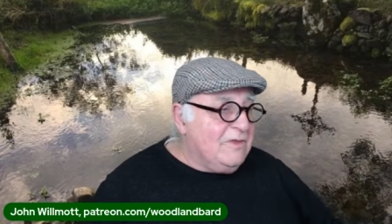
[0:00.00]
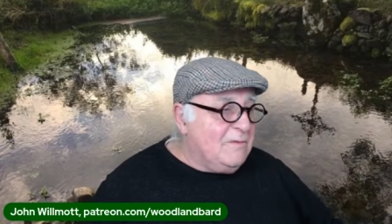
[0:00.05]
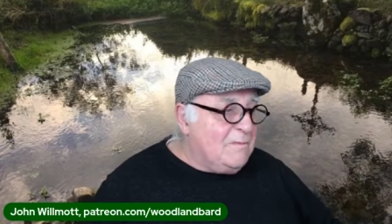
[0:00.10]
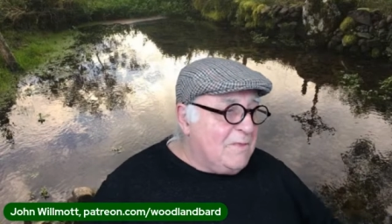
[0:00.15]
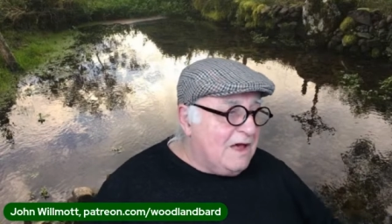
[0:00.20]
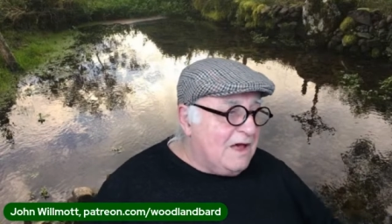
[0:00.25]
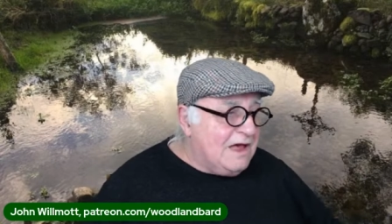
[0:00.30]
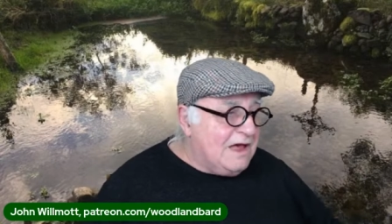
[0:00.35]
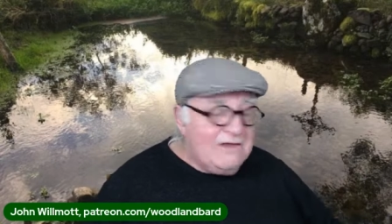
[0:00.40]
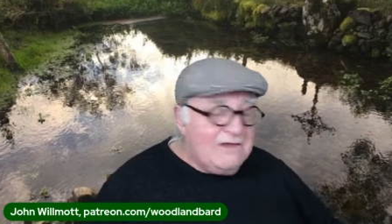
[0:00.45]
of the
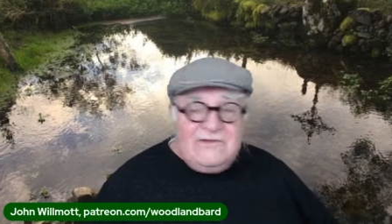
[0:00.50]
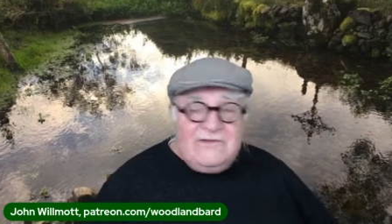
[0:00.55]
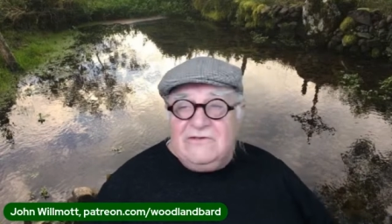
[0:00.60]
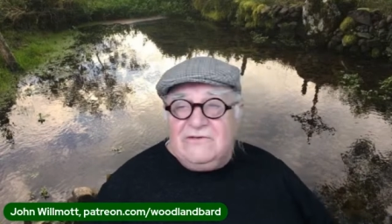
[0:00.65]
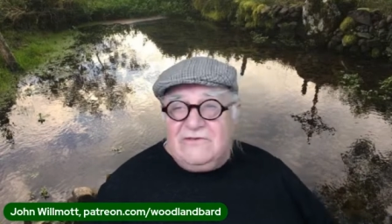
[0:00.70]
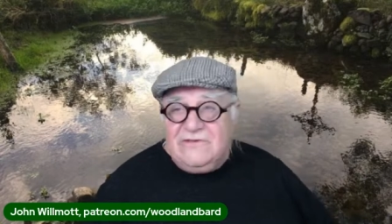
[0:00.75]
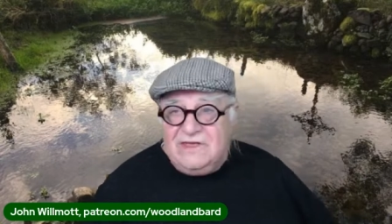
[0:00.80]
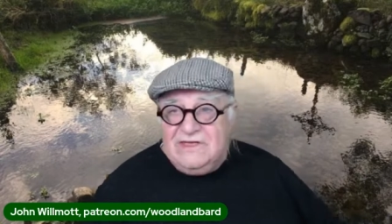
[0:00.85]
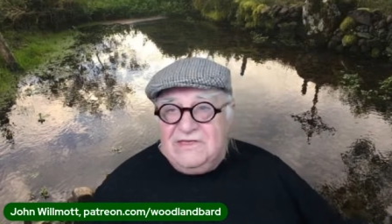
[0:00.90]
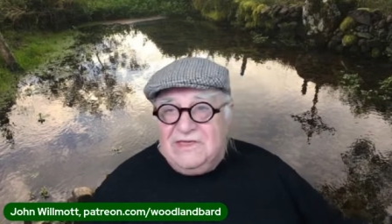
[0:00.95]
past
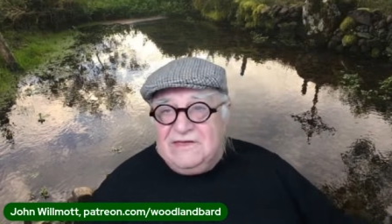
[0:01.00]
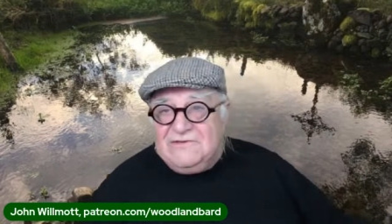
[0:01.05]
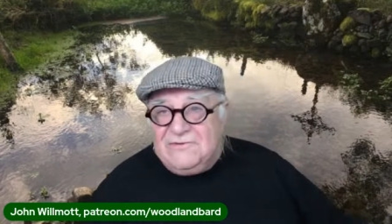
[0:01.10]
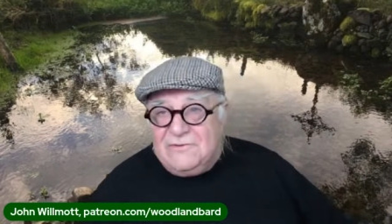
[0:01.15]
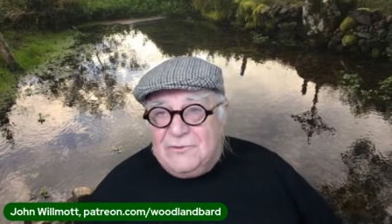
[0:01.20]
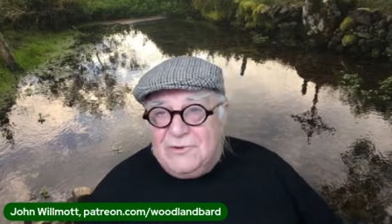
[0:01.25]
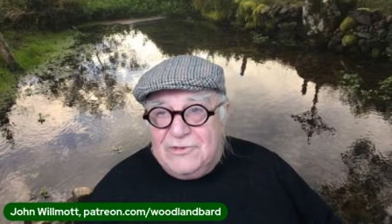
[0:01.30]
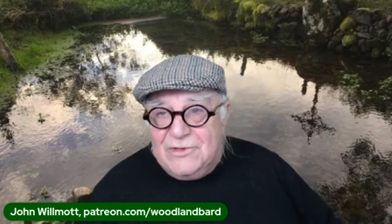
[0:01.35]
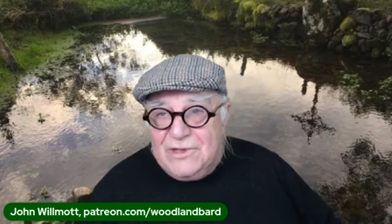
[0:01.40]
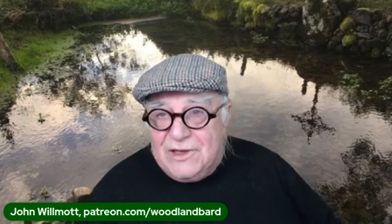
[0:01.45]
and say
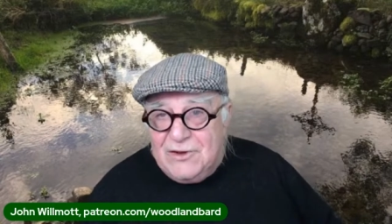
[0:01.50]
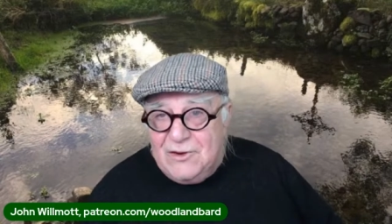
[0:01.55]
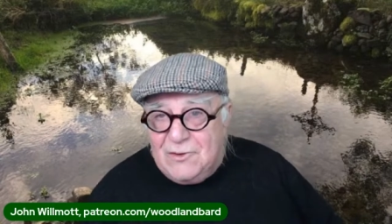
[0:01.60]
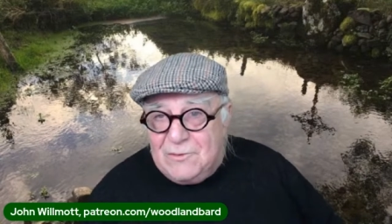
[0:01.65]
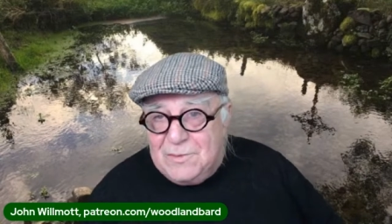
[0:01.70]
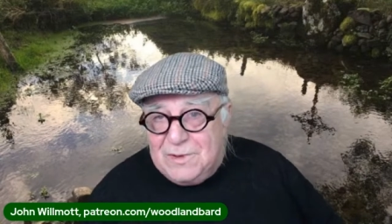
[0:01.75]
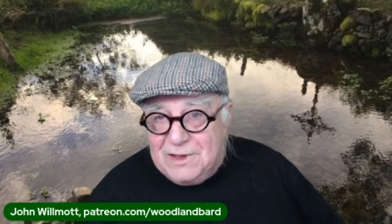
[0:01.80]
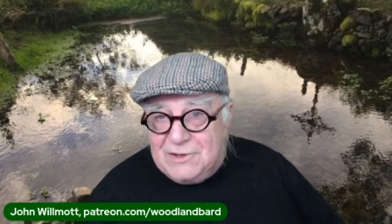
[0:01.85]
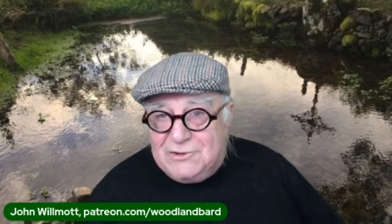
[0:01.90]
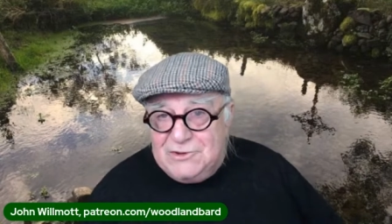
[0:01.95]
that's what they're
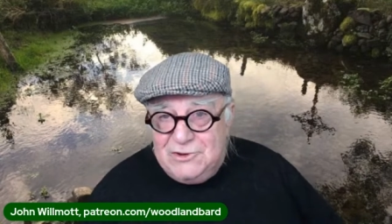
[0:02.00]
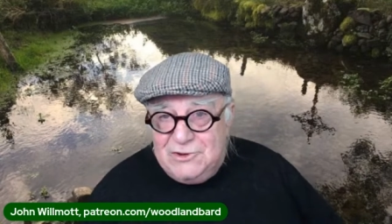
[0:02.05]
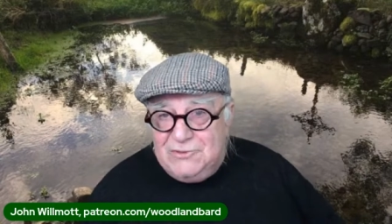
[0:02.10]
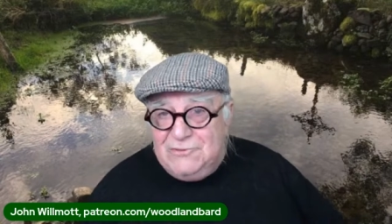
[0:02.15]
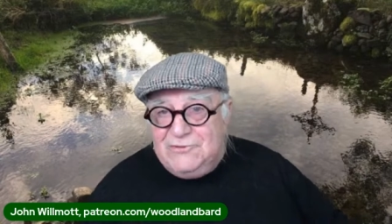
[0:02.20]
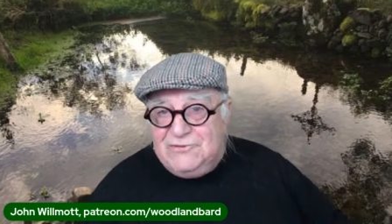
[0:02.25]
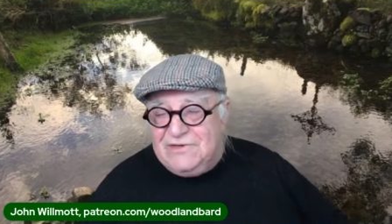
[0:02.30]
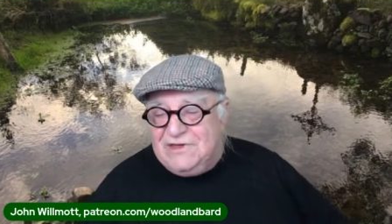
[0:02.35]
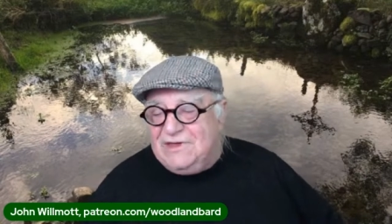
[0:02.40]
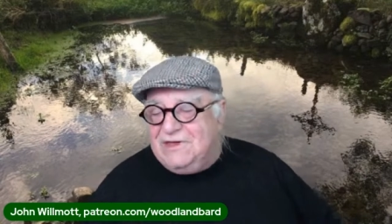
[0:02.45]
copying and
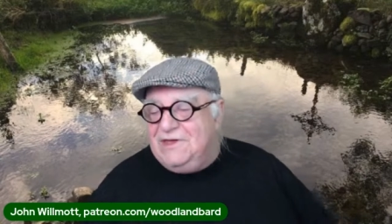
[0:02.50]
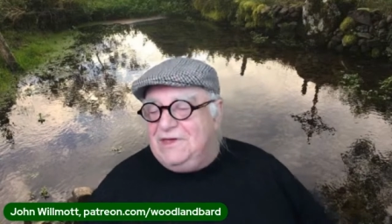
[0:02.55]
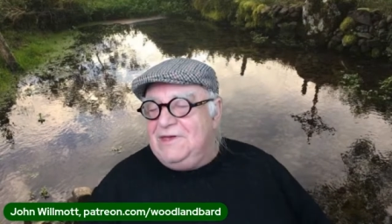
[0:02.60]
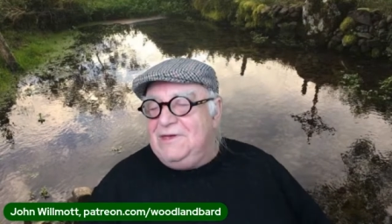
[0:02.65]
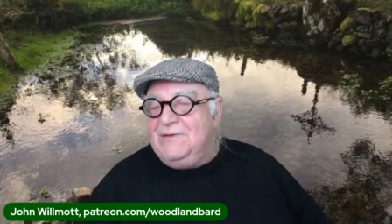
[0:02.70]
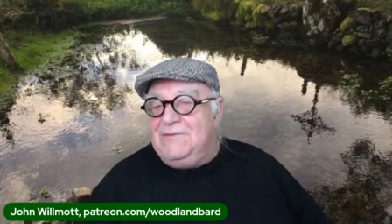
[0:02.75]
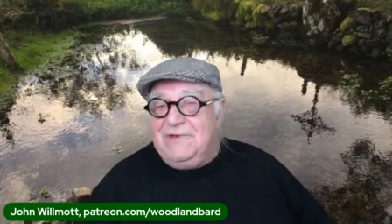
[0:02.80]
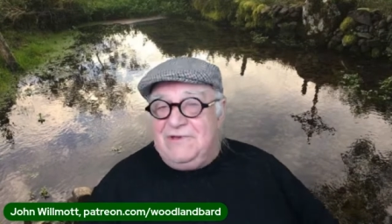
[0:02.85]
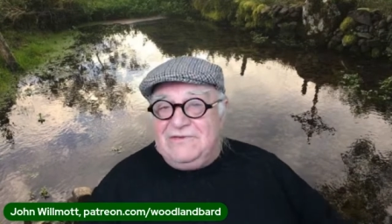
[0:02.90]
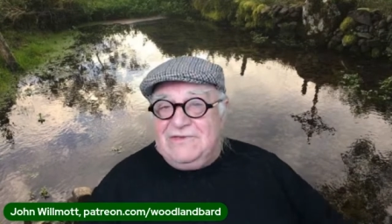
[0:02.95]
using
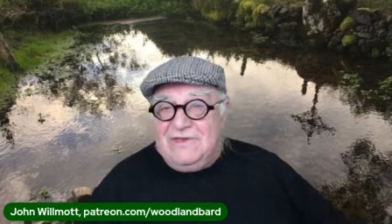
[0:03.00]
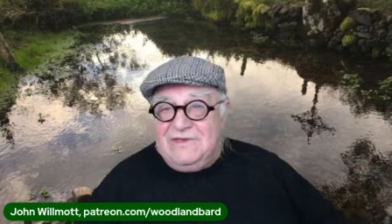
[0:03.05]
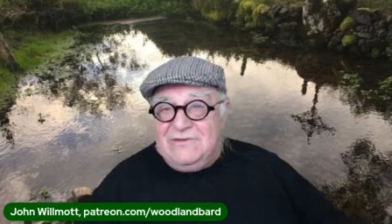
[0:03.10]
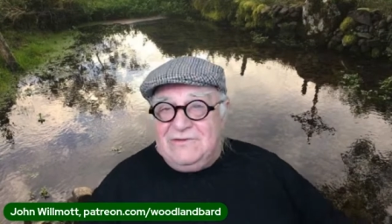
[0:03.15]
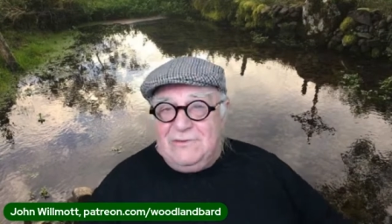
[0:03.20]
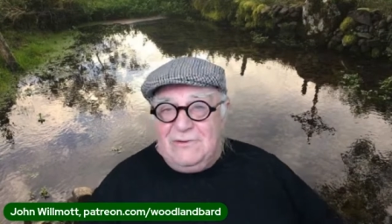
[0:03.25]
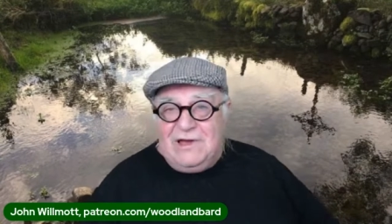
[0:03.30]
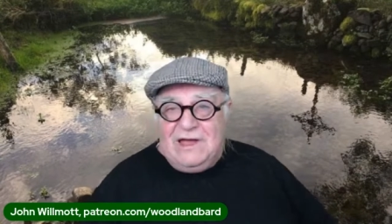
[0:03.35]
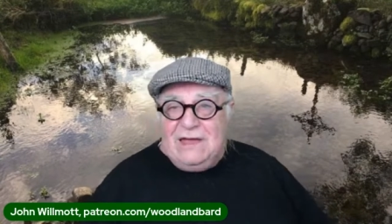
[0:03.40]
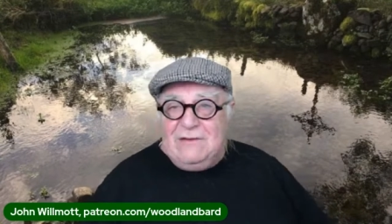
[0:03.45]
because
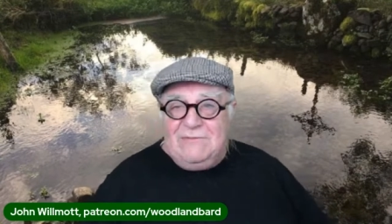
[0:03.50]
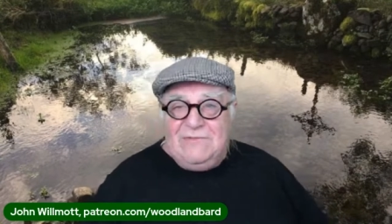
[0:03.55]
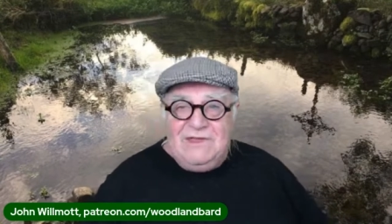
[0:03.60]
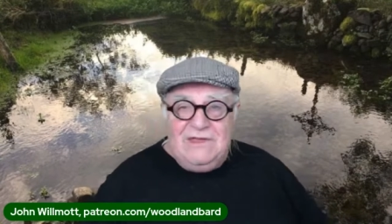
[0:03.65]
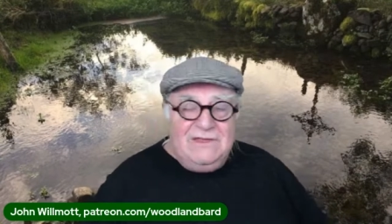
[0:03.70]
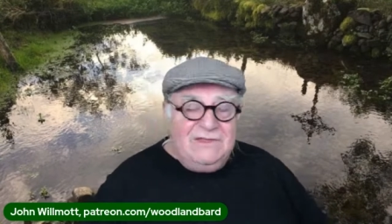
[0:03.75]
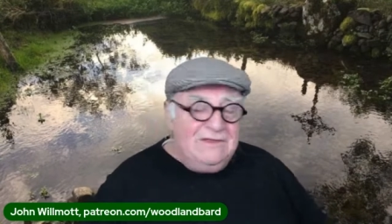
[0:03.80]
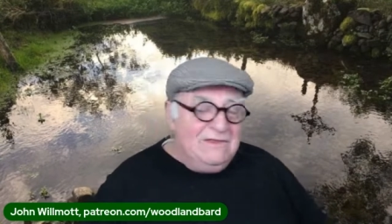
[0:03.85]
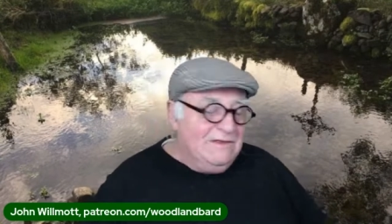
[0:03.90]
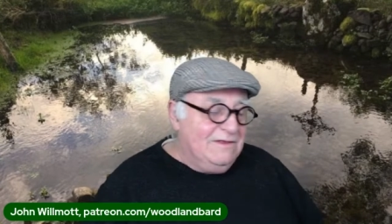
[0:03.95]
that's what
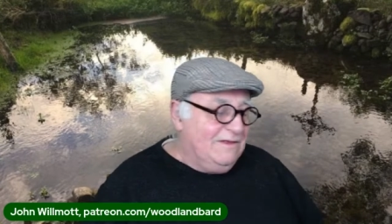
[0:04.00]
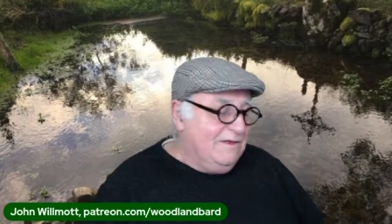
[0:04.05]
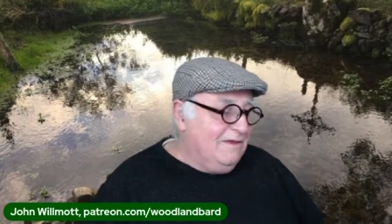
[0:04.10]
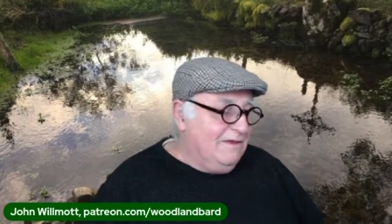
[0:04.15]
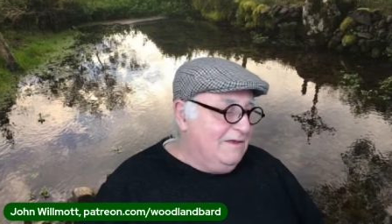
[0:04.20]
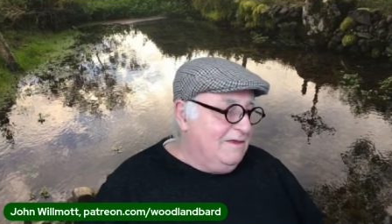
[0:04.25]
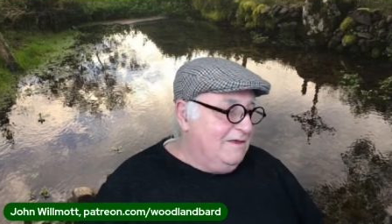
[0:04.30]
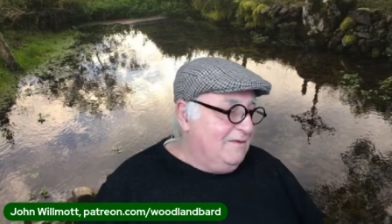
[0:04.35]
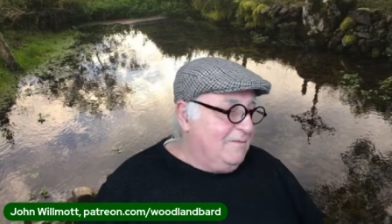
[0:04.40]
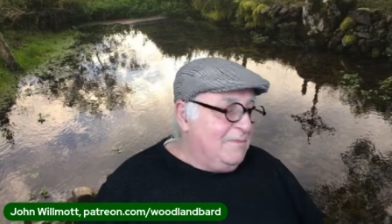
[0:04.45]
happened in
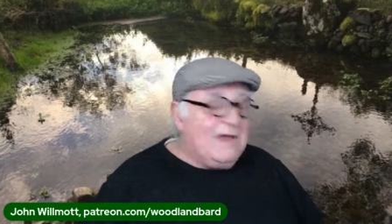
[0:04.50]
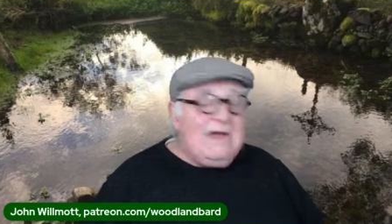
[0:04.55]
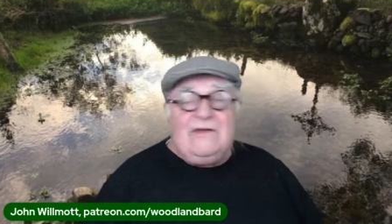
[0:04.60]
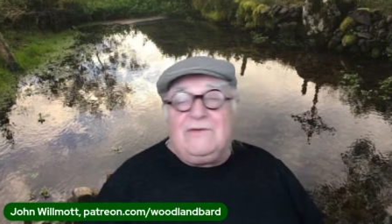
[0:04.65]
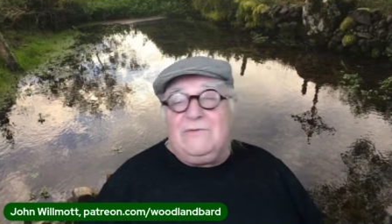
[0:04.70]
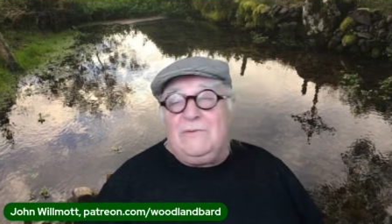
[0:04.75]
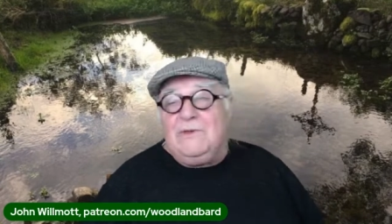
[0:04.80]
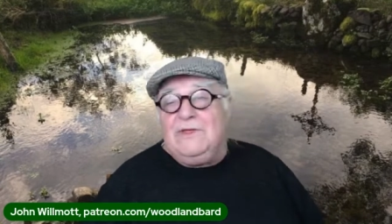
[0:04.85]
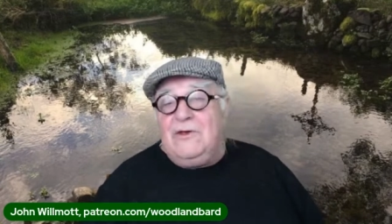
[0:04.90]
uh, the past.